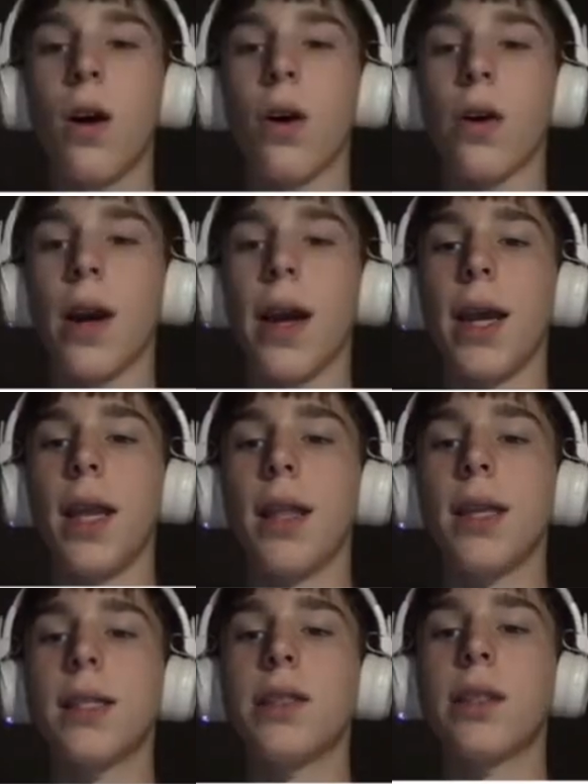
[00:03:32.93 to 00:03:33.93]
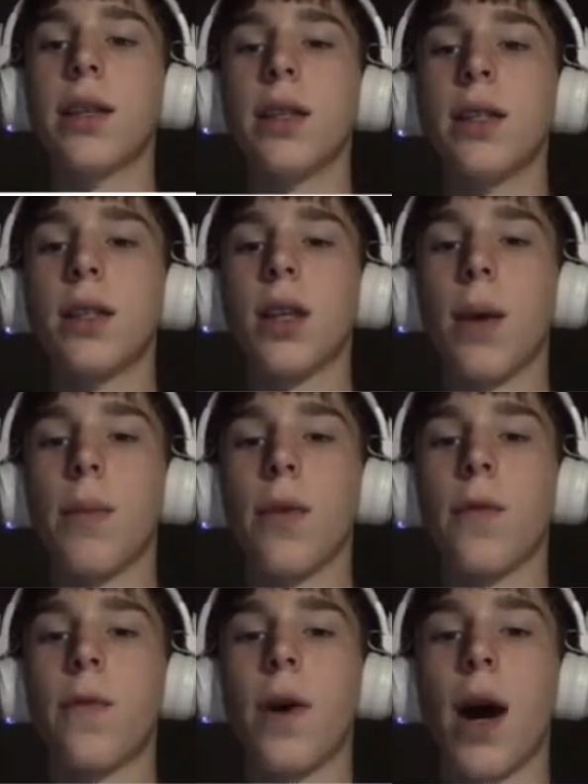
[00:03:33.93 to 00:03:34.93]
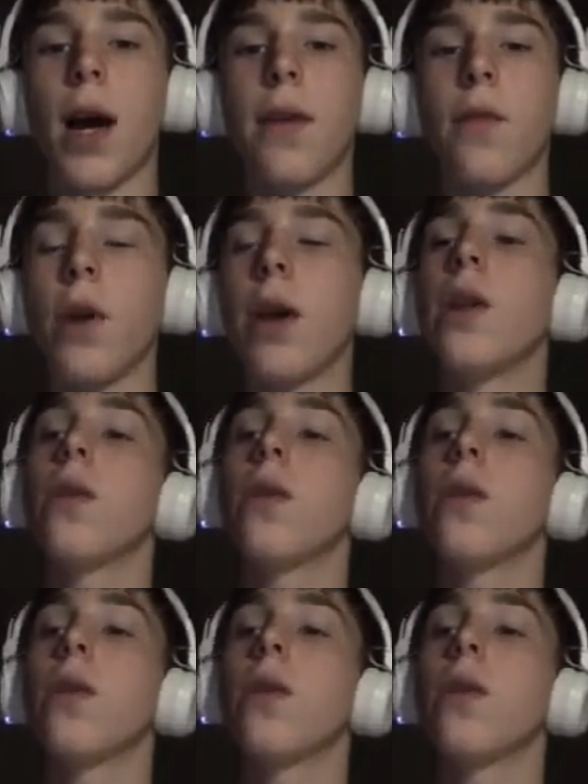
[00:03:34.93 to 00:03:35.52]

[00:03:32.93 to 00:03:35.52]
Alright, this is number five.